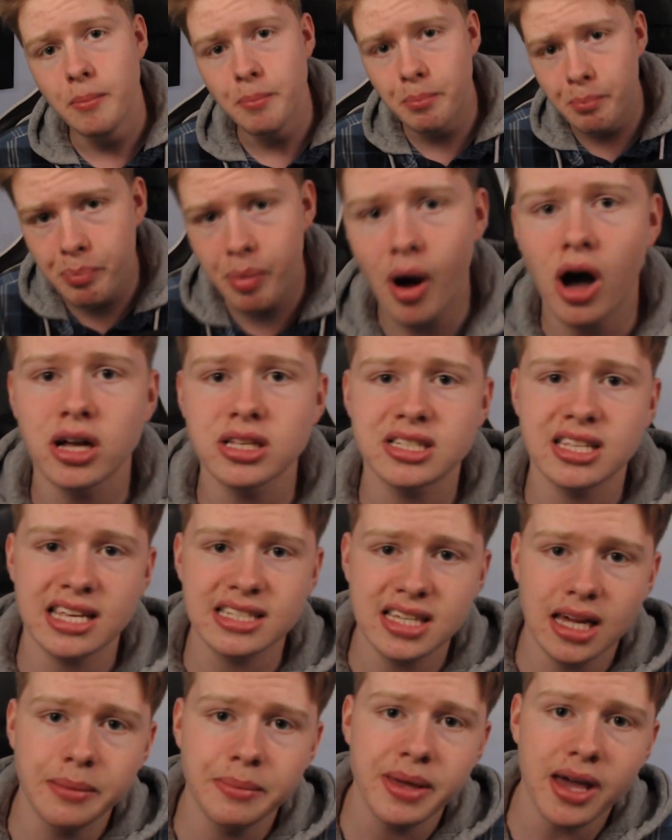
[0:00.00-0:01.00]
But it's
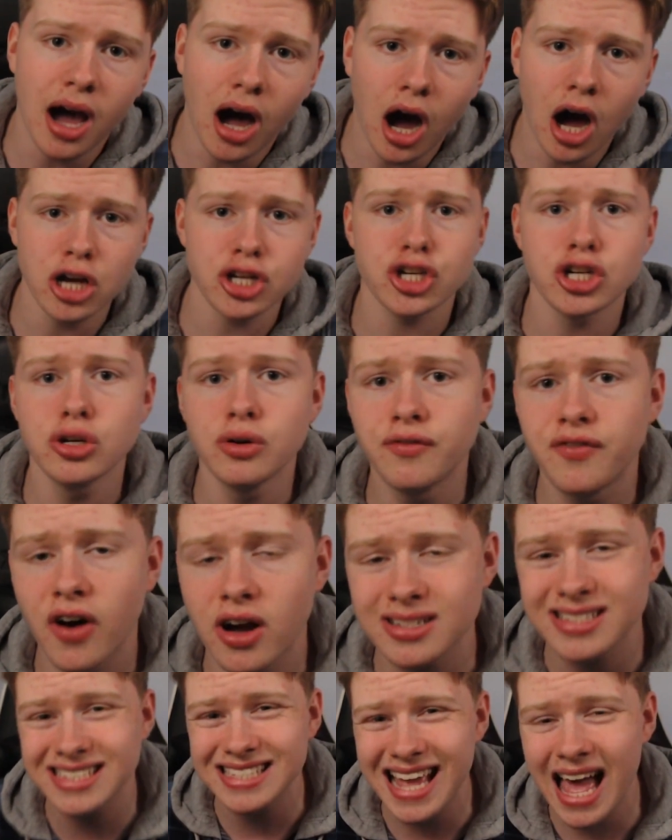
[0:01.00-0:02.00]
going to be Arsenal
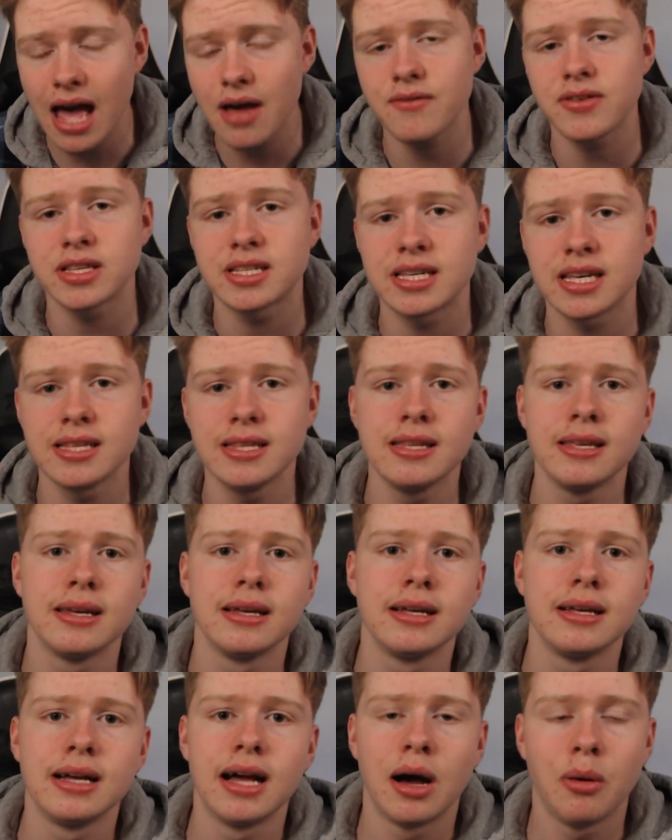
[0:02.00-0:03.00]
versus Everton.
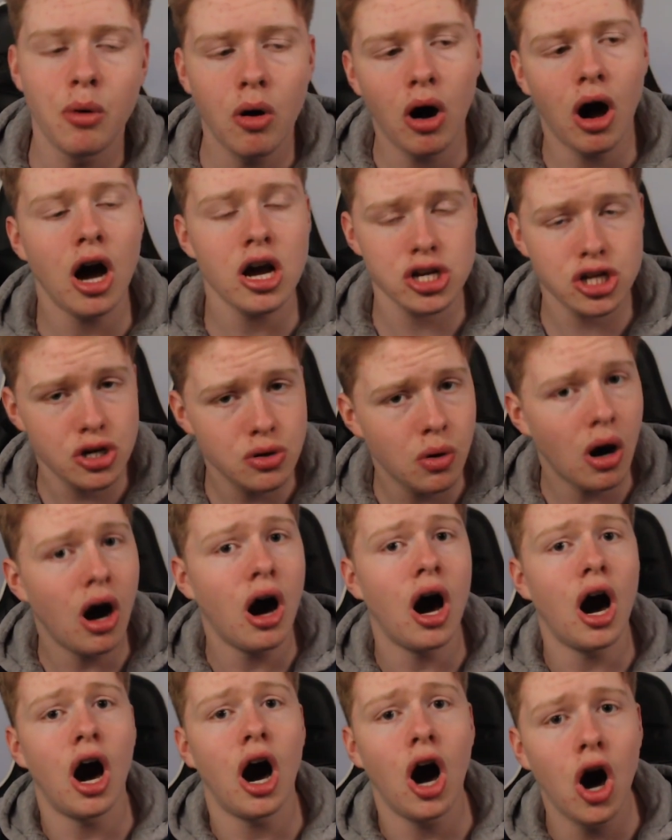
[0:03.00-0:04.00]
Well, Arsenal
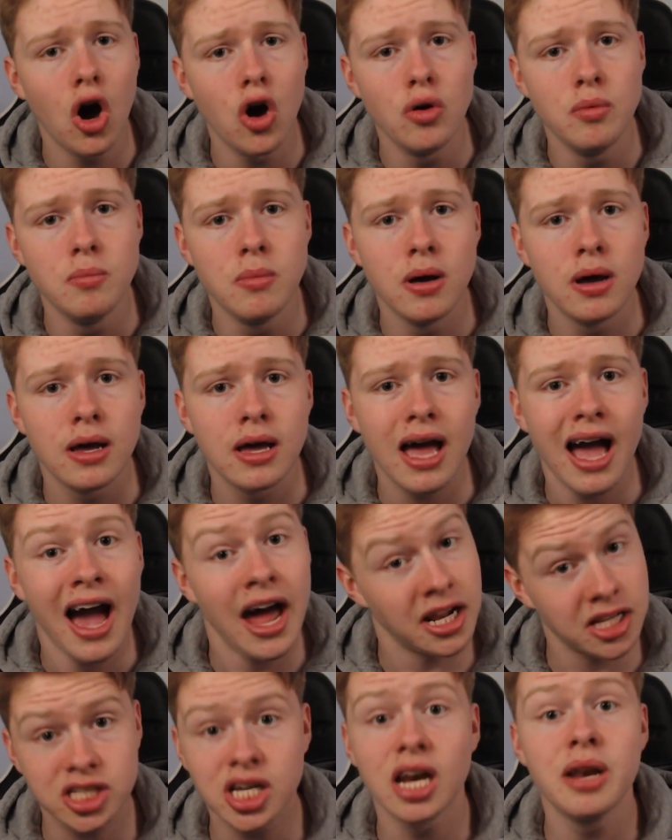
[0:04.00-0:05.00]
are home, and
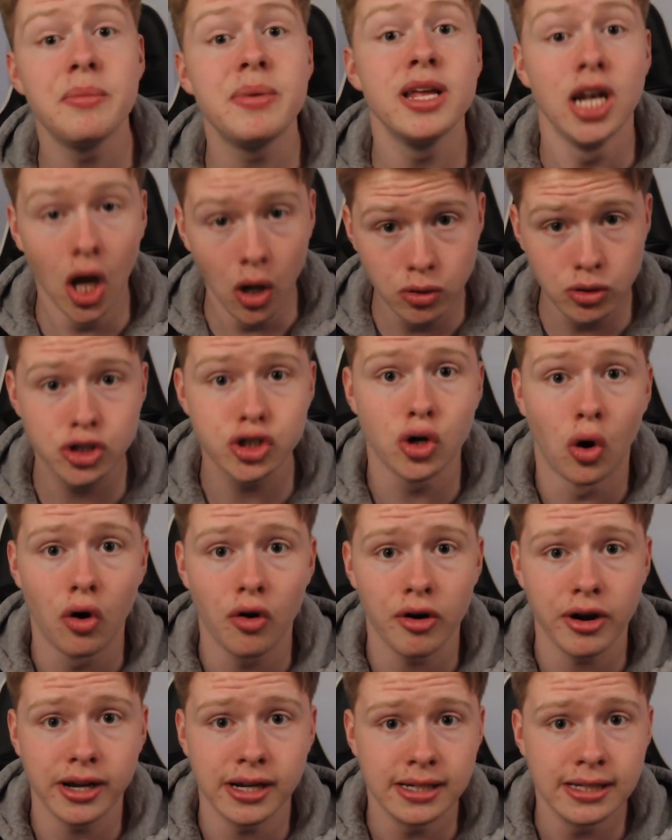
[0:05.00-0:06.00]
it's going to be low
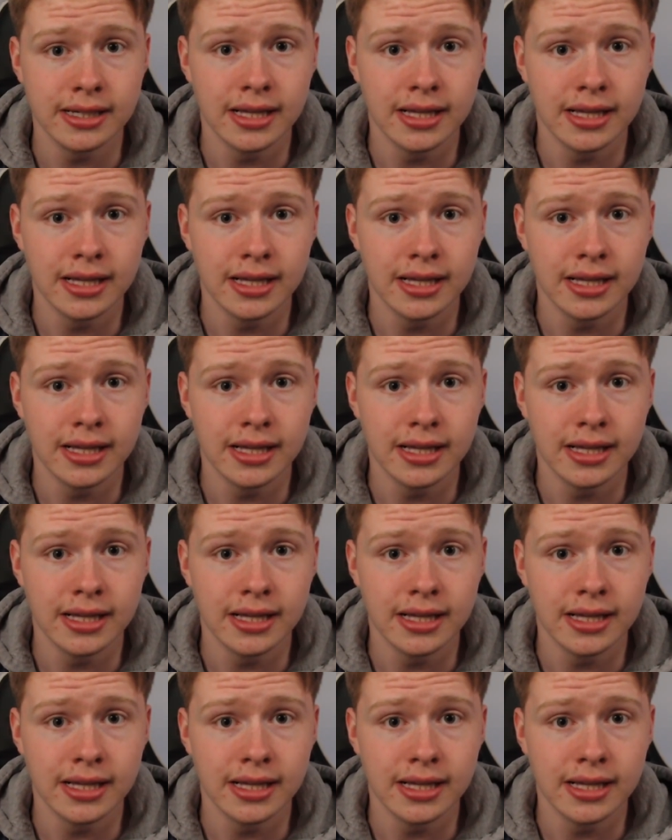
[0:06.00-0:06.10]
scoring.